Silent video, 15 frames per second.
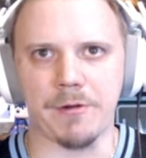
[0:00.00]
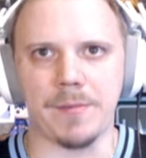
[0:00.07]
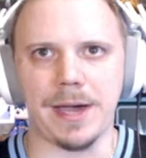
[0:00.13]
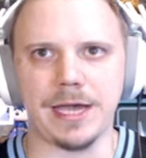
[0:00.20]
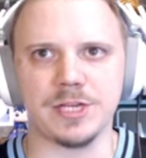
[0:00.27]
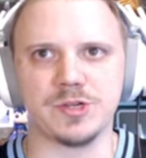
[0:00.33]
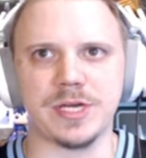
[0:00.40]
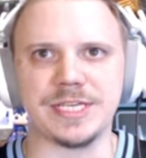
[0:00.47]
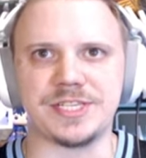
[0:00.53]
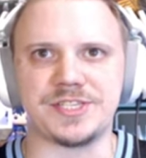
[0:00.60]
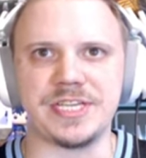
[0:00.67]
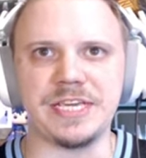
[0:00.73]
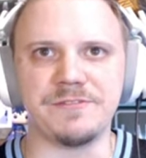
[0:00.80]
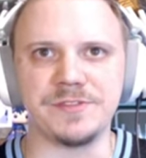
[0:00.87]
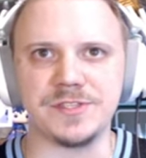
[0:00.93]
Rhamondre
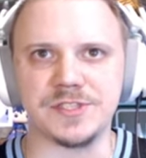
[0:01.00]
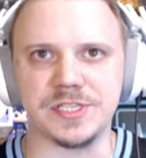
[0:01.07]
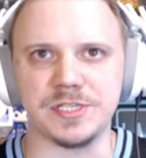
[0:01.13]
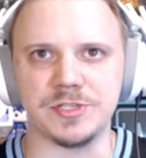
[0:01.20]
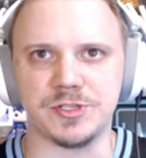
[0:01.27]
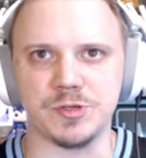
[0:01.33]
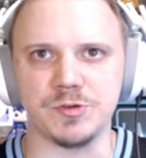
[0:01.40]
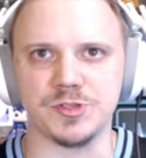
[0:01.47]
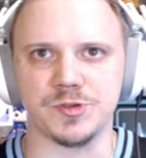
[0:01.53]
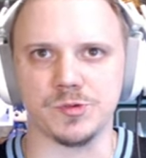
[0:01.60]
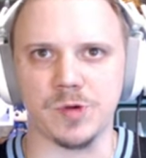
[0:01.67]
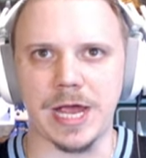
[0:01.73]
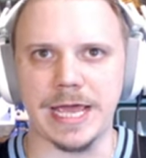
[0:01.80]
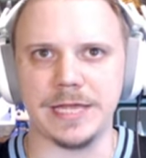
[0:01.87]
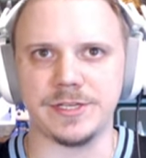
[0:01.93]
Stevenson to his
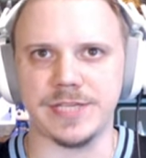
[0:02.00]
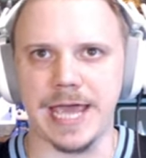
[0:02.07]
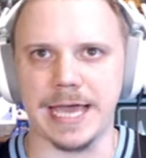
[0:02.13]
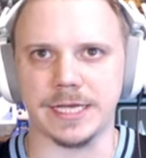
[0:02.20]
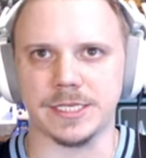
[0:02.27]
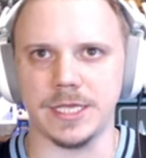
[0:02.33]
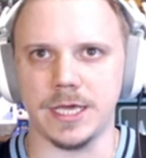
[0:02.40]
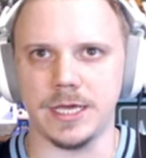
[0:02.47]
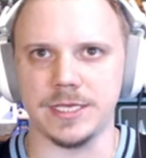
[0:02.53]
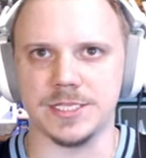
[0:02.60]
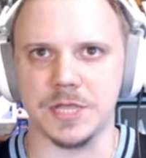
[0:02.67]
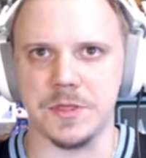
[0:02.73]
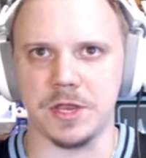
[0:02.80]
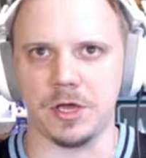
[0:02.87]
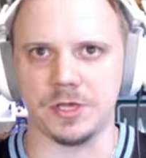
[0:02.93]
right, Dak does,
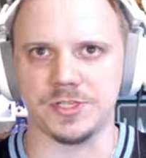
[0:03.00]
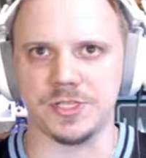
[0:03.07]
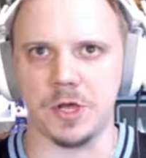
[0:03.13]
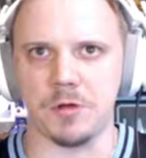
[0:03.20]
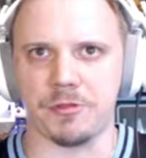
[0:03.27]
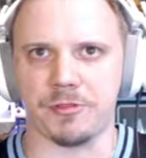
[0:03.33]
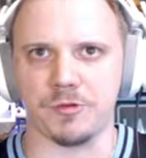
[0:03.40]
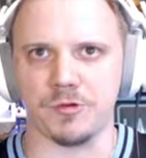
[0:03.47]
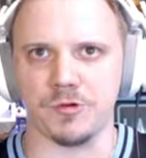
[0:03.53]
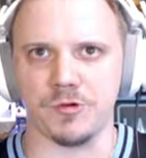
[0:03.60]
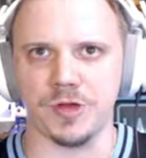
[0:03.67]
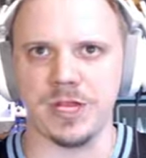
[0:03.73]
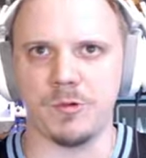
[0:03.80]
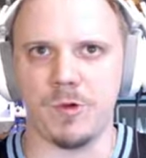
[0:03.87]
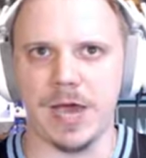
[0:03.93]
and then also
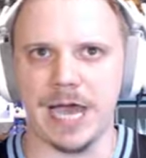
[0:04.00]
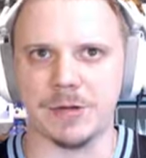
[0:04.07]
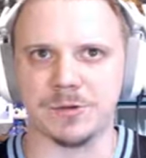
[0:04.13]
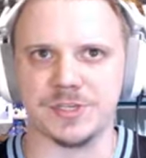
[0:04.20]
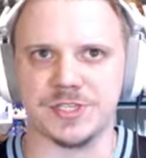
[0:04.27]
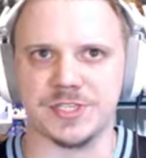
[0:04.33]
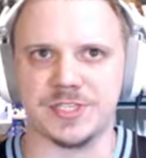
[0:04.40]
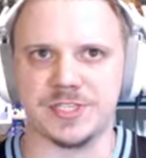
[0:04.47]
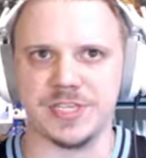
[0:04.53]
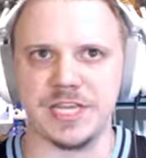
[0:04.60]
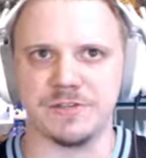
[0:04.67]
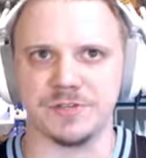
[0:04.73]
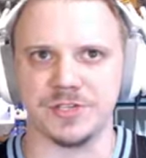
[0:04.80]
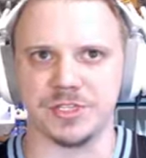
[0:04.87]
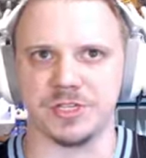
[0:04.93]
three wide
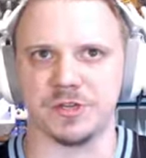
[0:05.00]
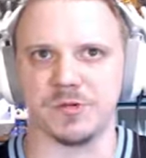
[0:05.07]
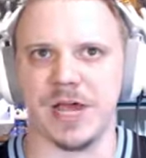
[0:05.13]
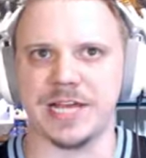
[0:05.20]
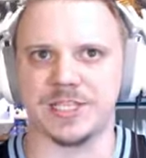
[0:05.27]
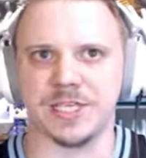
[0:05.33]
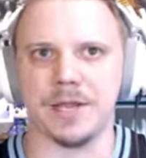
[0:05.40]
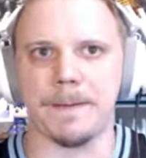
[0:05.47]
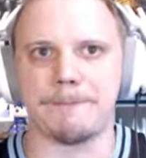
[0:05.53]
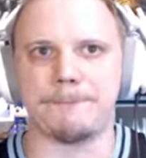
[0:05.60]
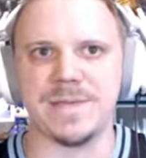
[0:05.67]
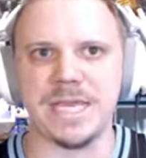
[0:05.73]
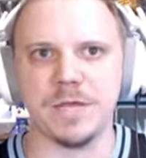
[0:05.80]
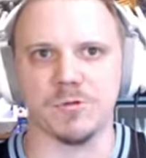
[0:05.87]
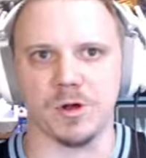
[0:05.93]
receivers to the right. It's going to
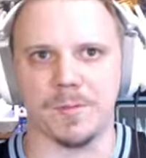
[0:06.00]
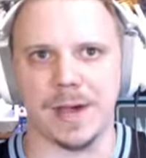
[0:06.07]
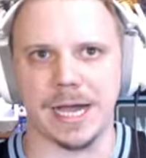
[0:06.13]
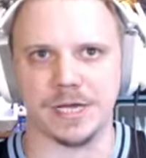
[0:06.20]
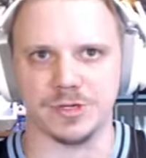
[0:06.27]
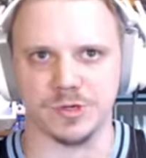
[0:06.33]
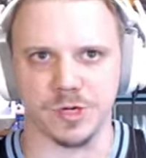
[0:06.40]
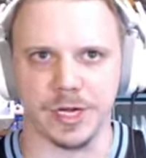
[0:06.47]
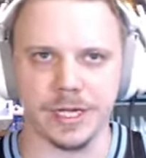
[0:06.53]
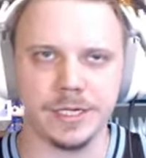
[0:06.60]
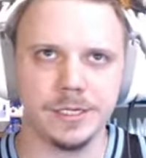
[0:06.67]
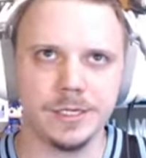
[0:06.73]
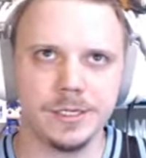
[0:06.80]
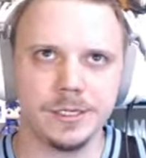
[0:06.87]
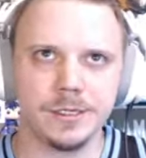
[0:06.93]
be Rhamondre.
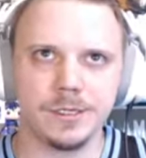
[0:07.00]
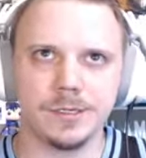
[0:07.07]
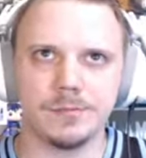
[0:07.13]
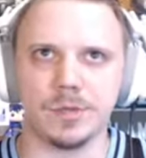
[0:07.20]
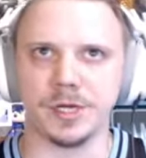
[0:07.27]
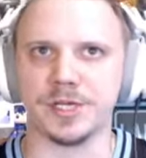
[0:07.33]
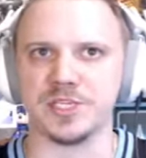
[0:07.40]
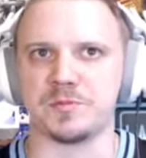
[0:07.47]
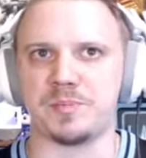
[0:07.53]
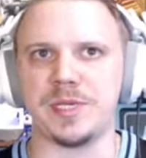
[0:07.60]
Marcus